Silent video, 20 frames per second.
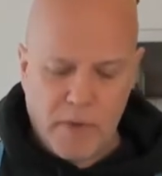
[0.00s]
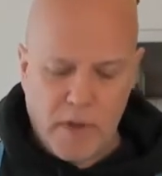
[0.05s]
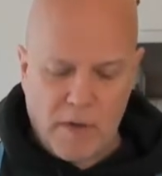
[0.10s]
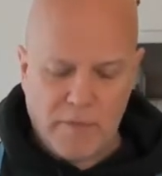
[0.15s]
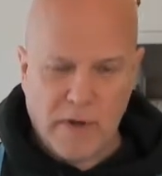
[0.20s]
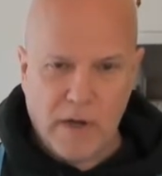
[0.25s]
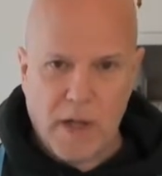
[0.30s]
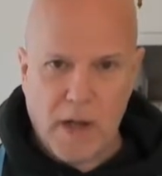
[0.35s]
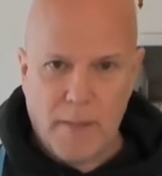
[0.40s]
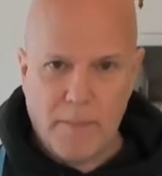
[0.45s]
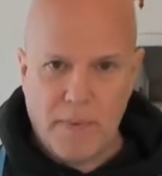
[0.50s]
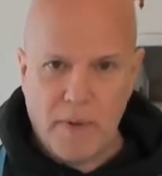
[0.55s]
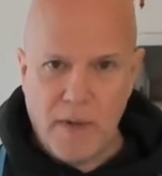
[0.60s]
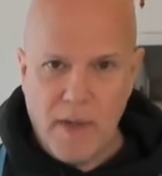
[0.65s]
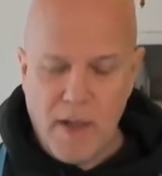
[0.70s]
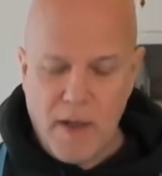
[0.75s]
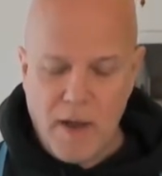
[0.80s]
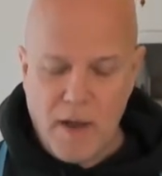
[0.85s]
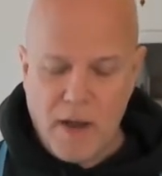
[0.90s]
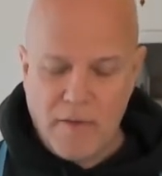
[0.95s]
of a cup
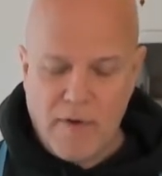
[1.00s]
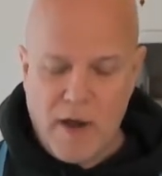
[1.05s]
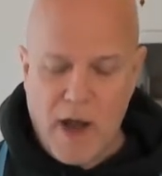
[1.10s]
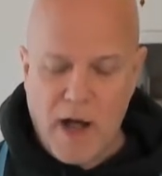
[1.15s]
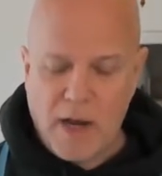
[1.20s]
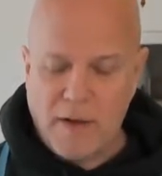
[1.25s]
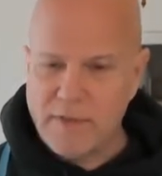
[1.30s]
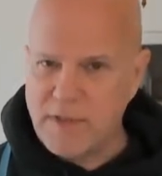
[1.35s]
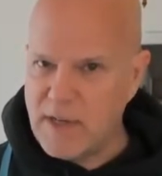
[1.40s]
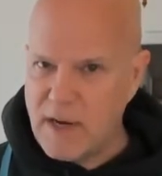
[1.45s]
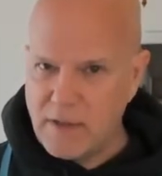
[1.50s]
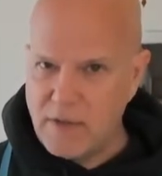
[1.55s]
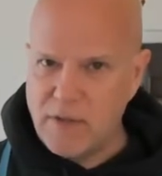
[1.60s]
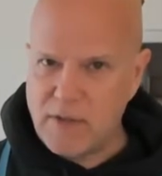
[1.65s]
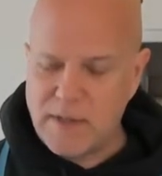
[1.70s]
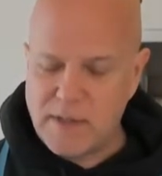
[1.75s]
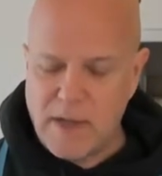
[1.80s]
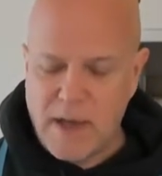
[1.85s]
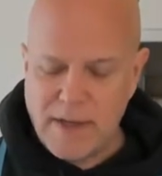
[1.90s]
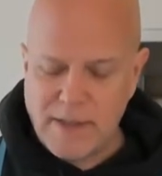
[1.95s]
of olives, and I
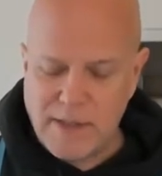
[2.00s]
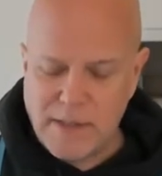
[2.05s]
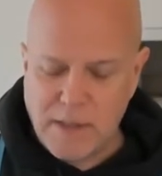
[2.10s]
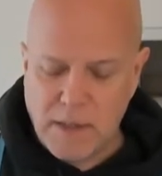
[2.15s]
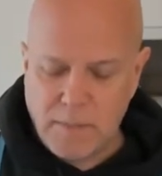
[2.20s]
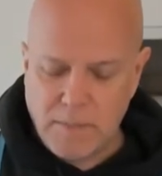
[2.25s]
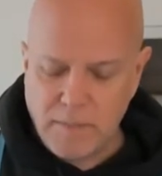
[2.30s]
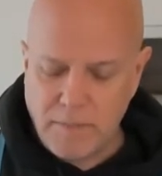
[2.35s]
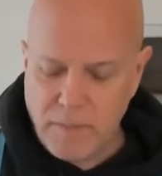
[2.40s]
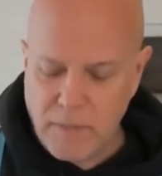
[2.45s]
just sliced them